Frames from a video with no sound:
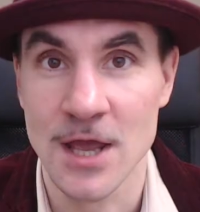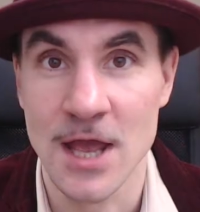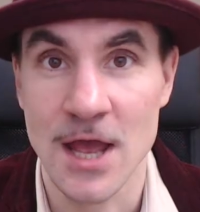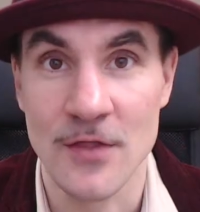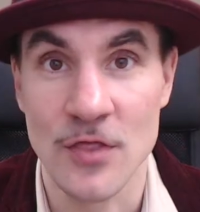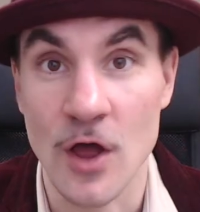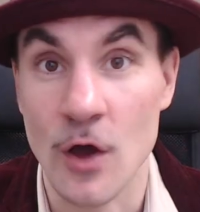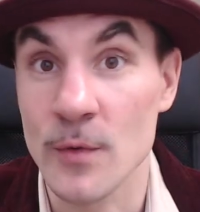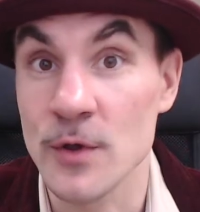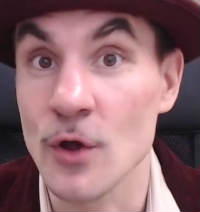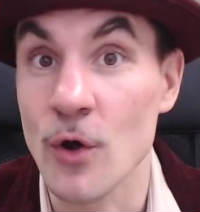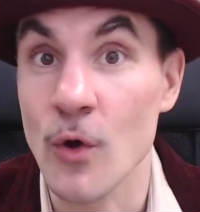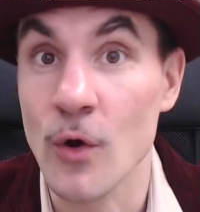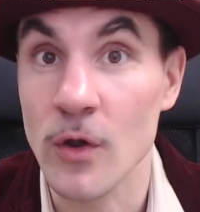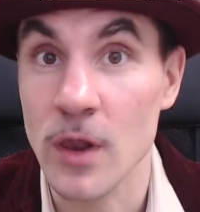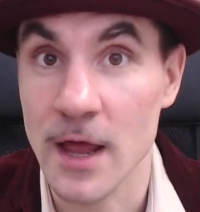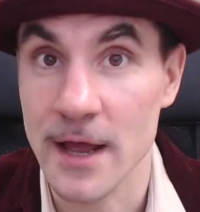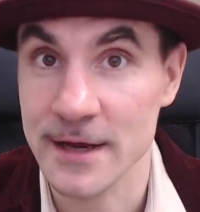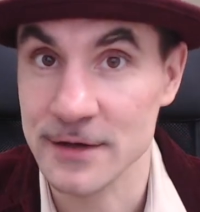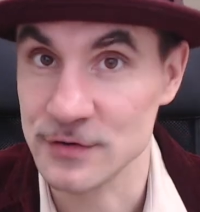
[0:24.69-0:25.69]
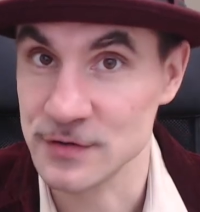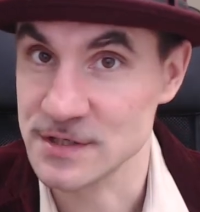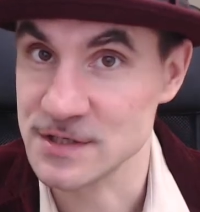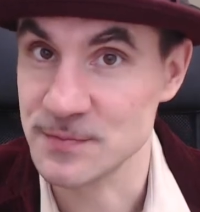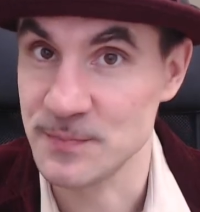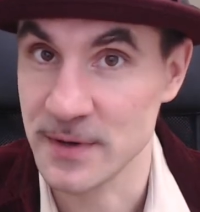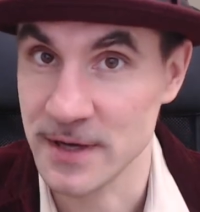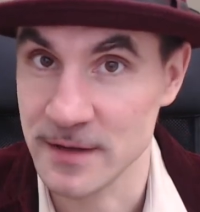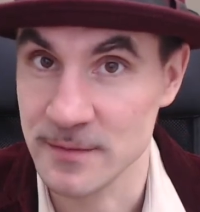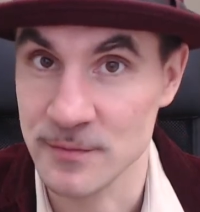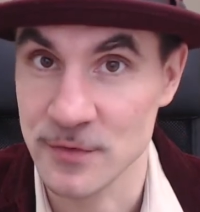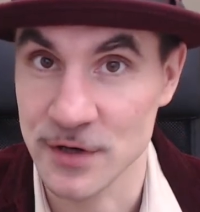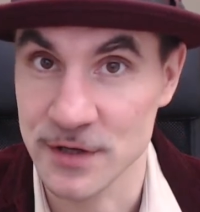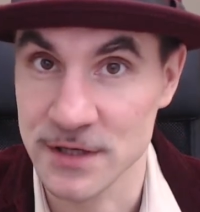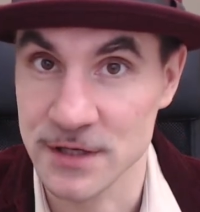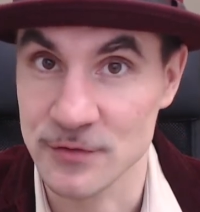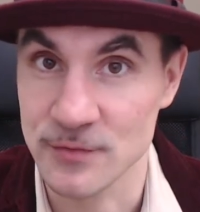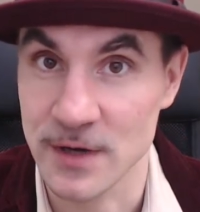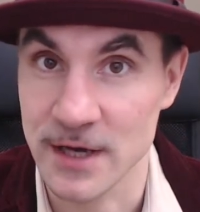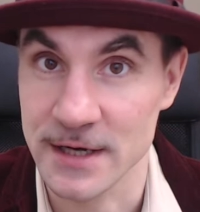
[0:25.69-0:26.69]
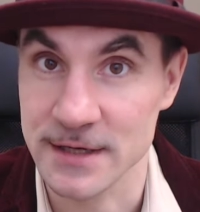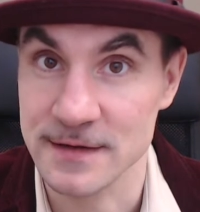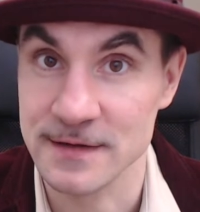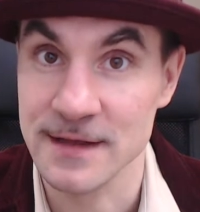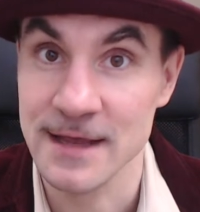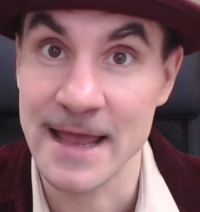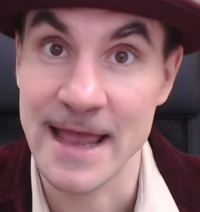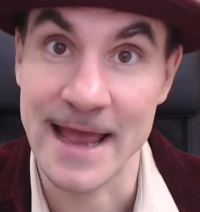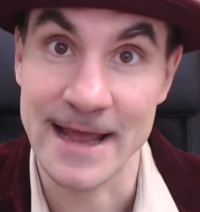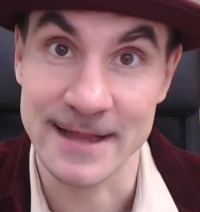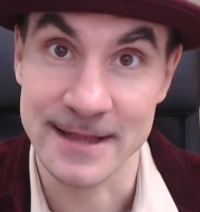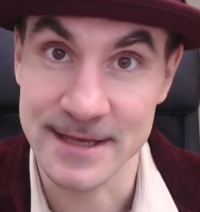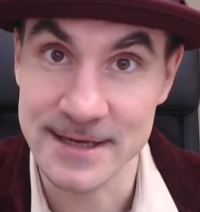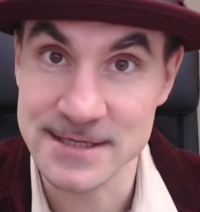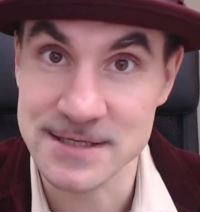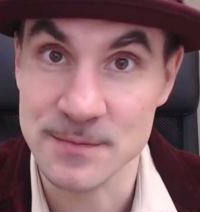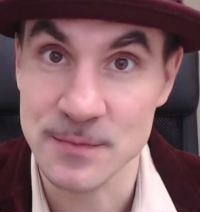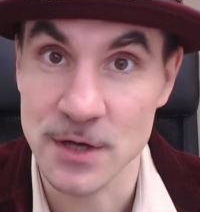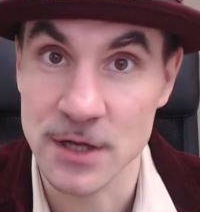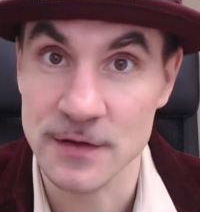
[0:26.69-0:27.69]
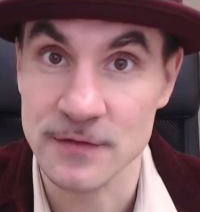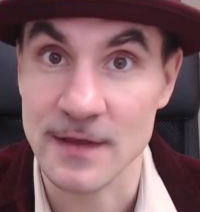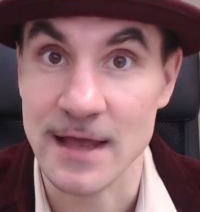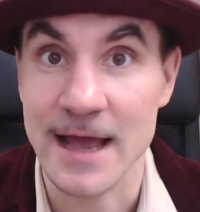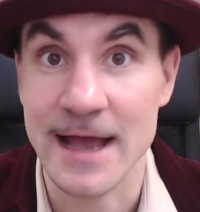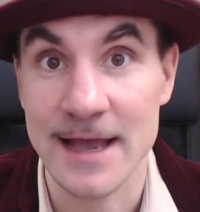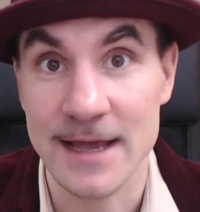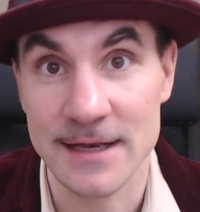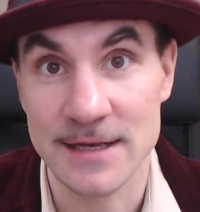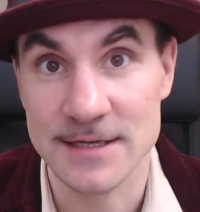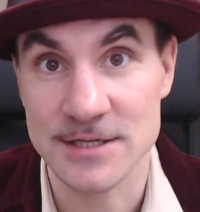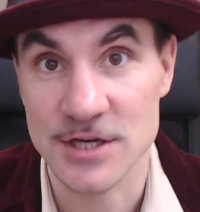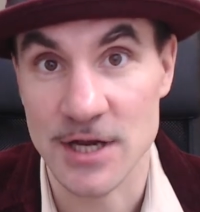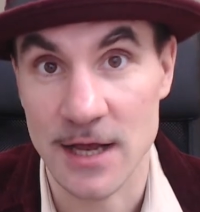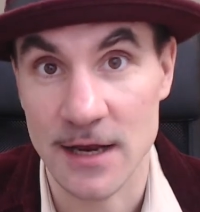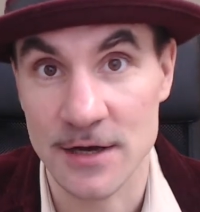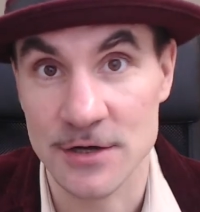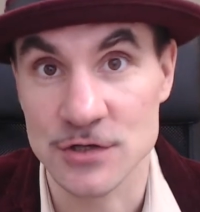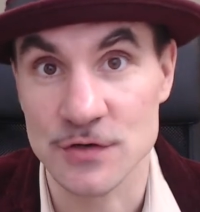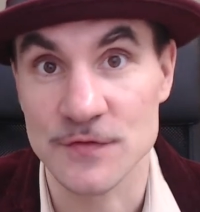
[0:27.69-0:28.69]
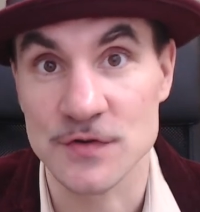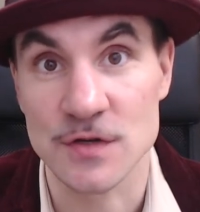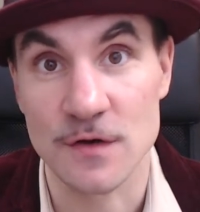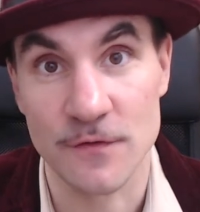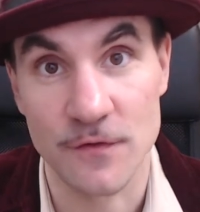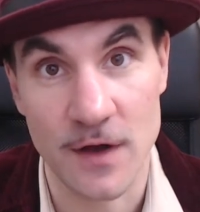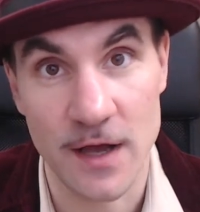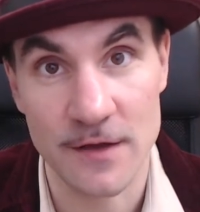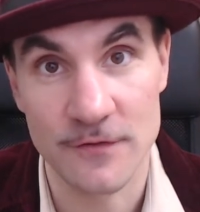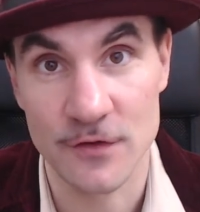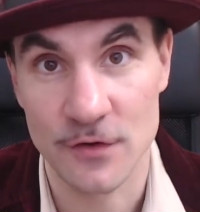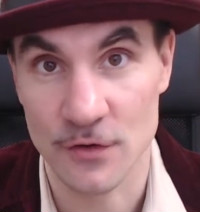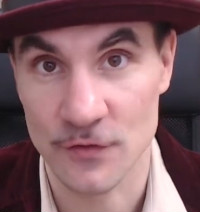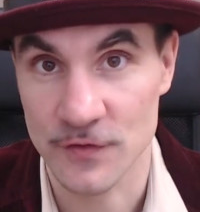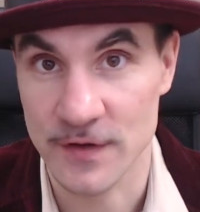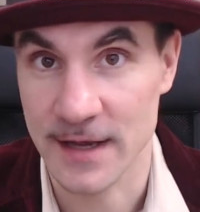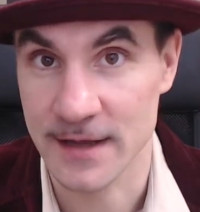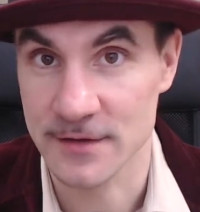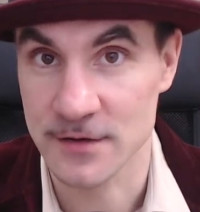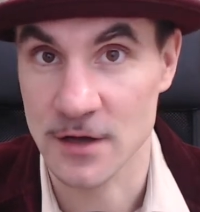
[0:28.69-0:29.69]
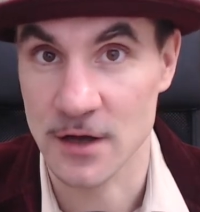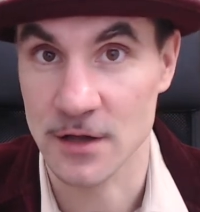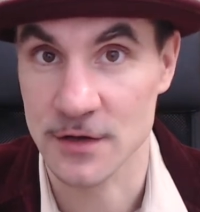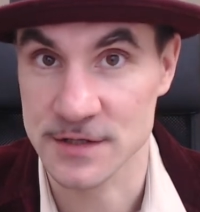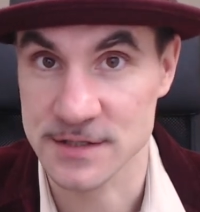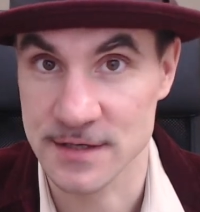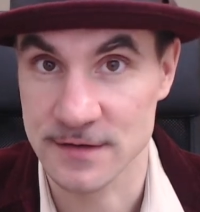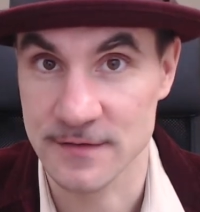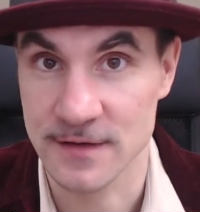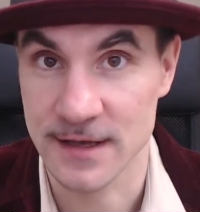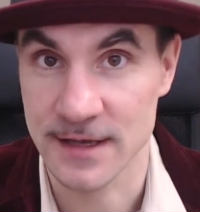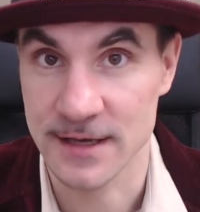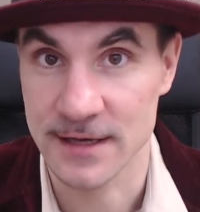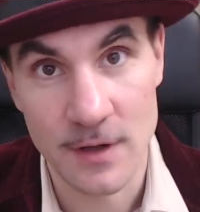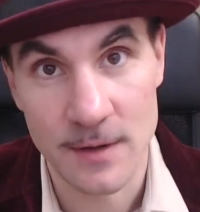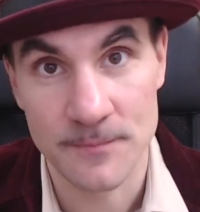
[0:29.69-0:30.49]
Now, we all like to spend money, right? And this month, I had a challenge of surviving on $10 a day.